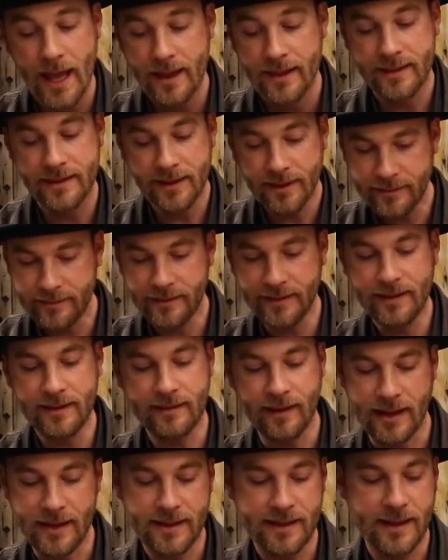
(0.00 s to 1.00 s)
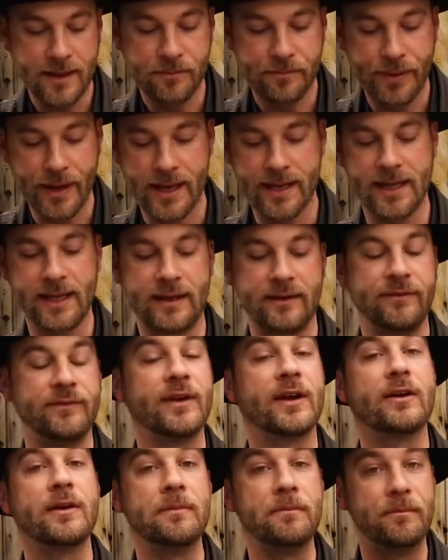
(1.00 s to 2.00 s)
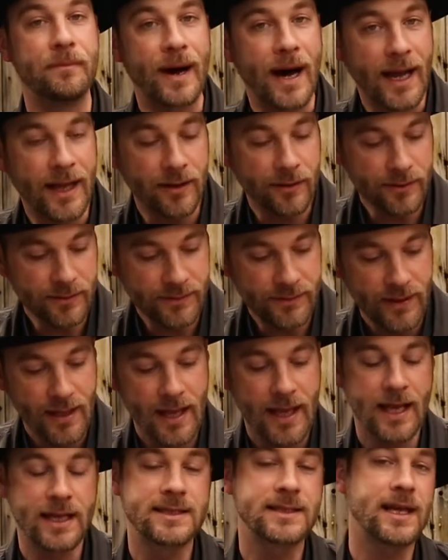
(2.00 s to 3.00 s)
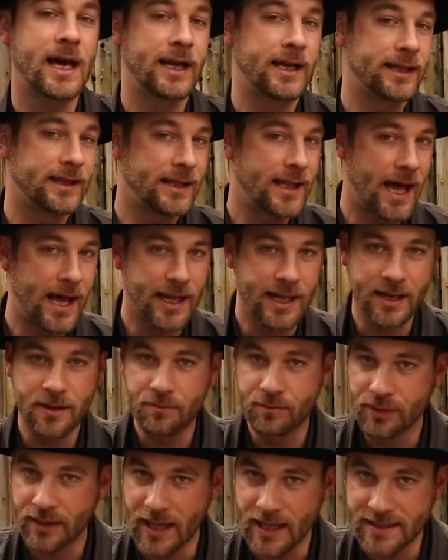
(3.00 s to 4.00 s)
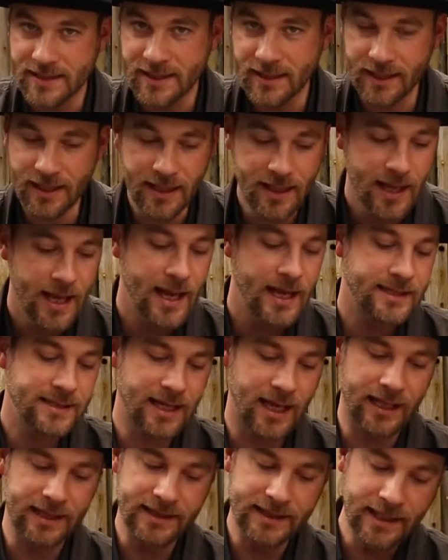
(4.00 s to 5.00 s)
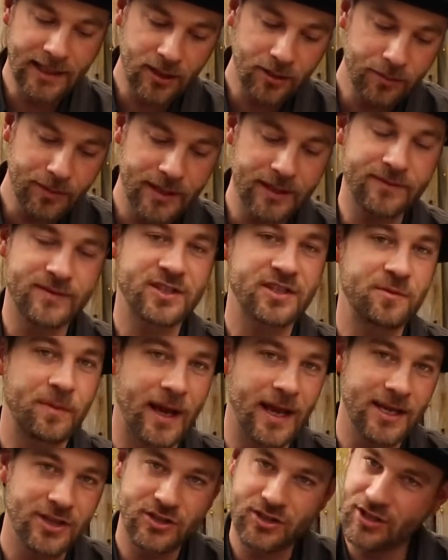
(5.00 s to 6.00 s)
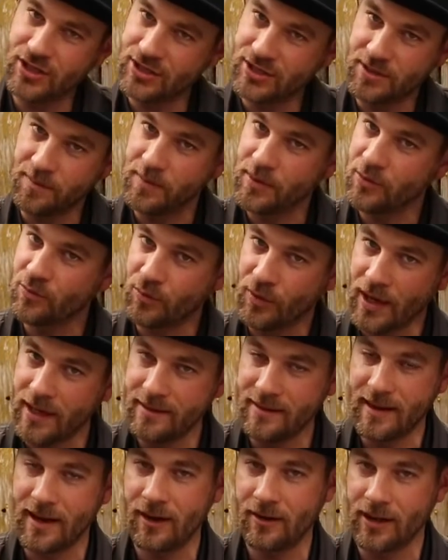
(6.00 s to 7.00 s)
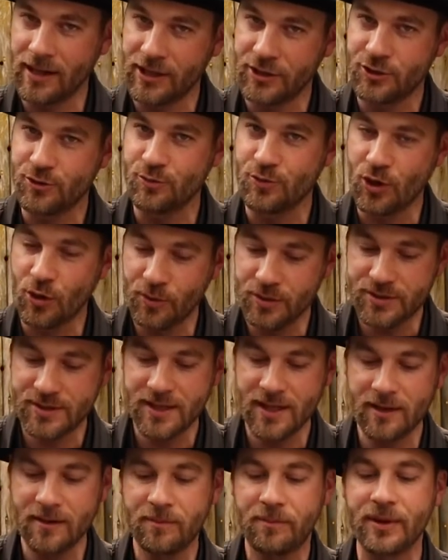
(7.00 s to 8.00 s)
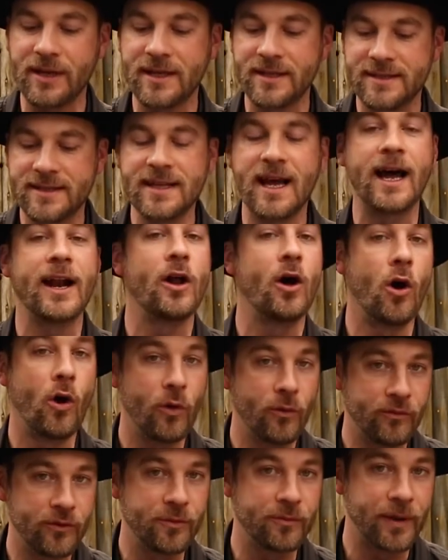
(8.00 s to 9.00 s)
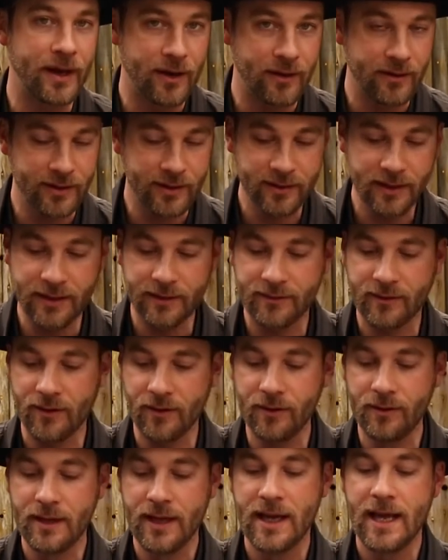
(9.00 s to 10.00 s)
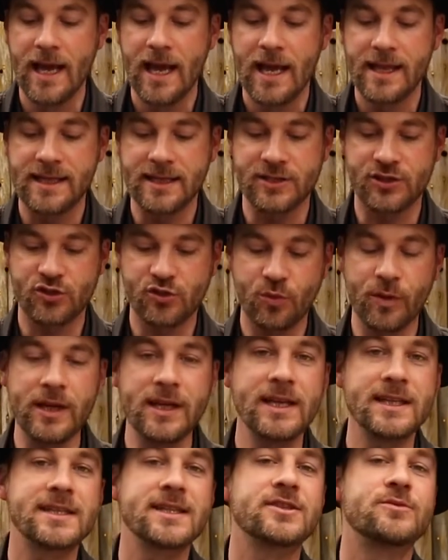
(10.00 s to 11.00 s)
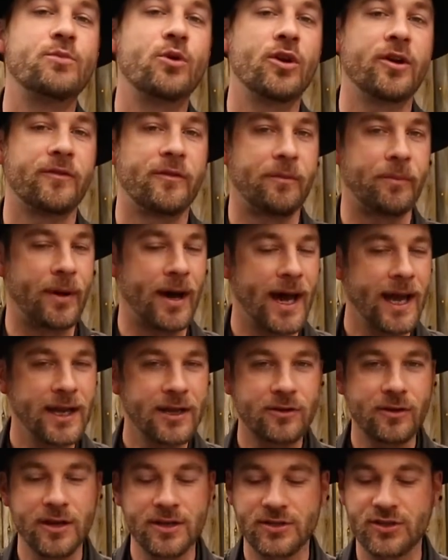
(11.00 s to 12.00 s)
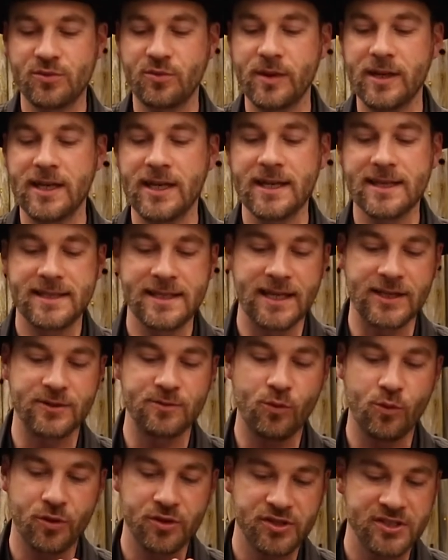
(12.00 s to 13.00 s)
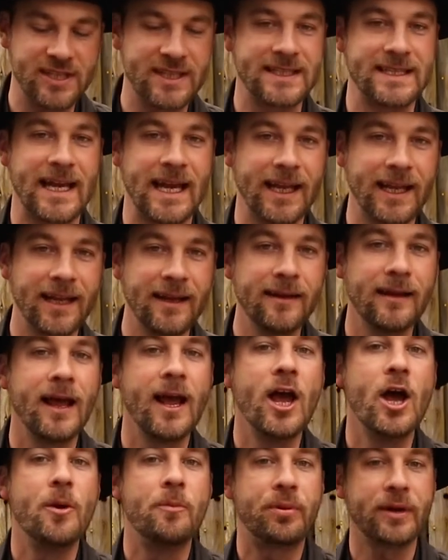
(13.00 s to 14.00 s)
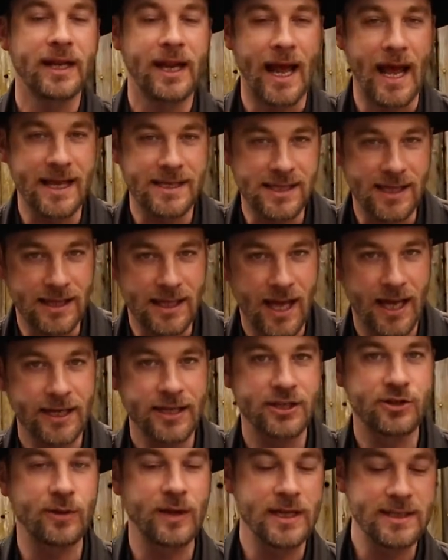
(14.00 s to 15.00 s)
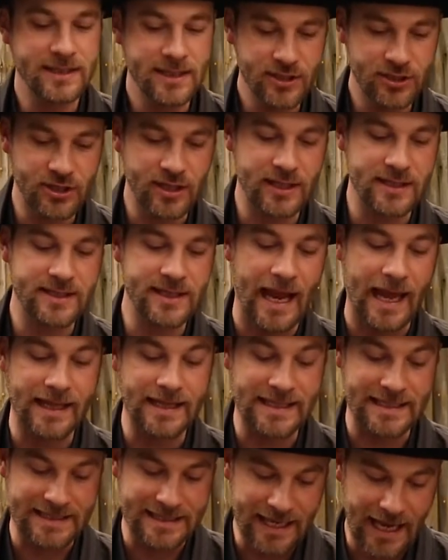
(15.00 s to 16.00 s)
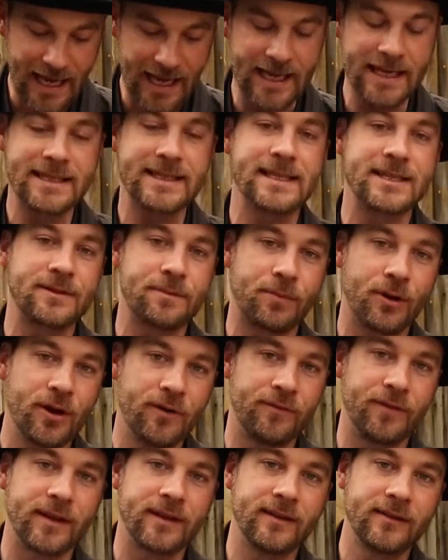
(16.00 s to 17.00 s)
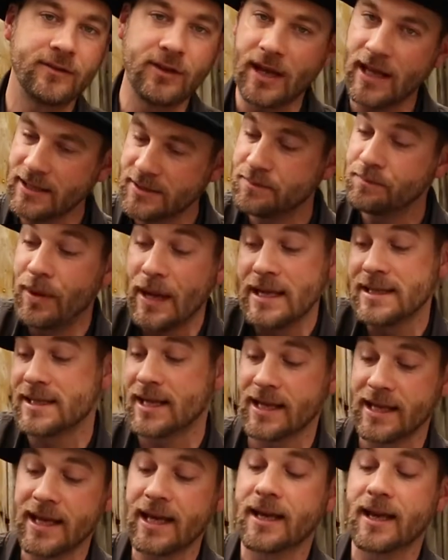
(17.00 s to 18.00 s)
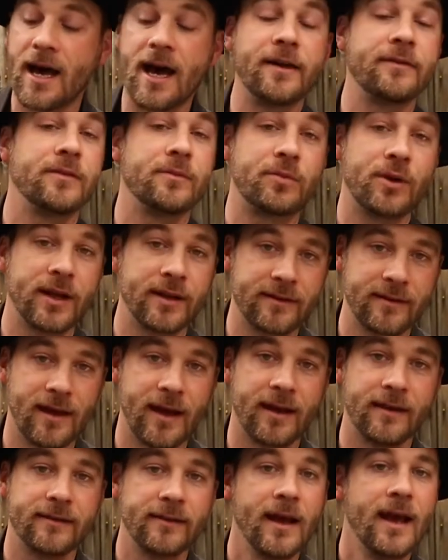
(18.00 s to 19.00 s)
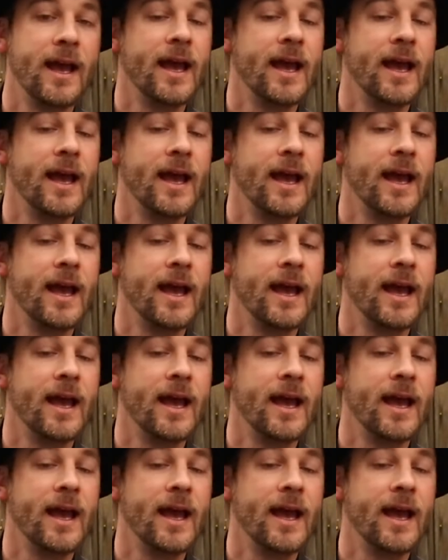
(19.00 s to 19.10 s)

This is anything but. It's very mild. It's got a lot of complexity. It's got a little bit of spice just to be right there to let you know it's there, but it's not overbearingly so. The sweetness is more of a pie crust sweetness. It's more sedated, but it has a lot of transitions and the size is perfect. It's basically a coffee break size.